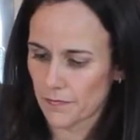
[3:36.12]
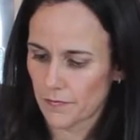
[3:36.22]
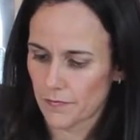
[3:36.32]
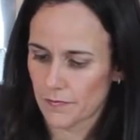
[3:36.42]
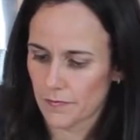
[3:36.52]

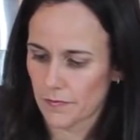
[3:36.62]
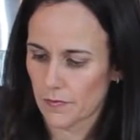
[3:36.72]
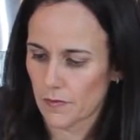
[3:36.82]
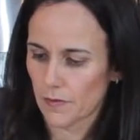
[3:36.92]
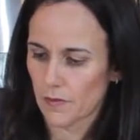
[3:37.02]

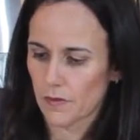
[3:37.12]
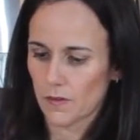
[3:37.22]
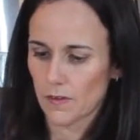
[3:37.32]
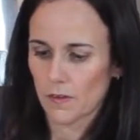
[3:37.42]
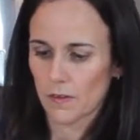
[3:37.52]

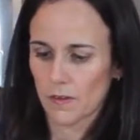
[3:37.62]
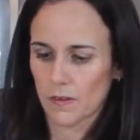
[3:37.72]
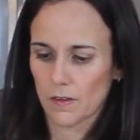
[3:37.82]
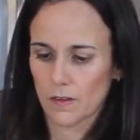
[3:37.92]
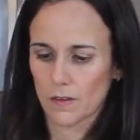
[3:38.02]

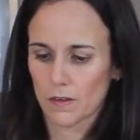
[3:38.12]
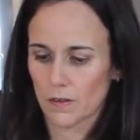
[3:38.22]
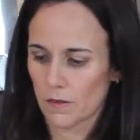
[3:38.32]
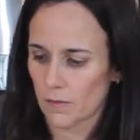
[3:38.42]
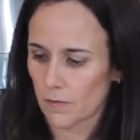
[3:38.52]

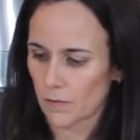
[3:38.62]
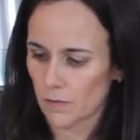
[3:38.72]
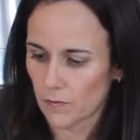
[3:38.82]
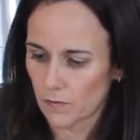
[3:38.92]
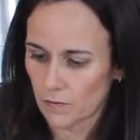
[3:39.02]

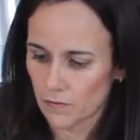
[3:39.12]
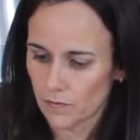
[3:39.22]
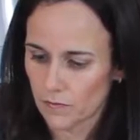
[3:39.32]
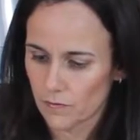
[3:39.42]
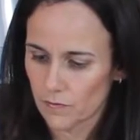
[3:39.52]

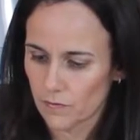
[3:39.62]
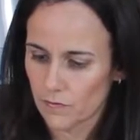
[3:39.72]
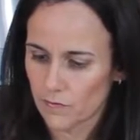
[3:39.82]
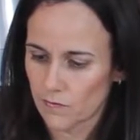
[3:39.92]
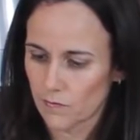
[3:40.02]

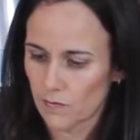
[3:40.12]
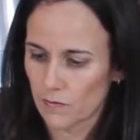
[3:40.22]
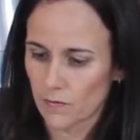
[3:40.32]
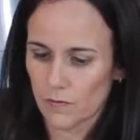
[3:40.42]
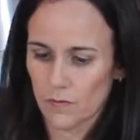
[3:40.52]

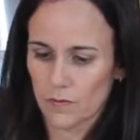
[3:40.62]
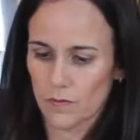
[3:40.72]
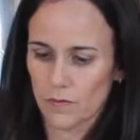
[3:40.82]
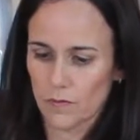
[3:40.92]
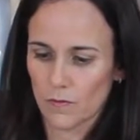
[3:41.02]

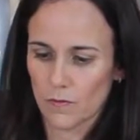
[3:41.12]
Nothing is said.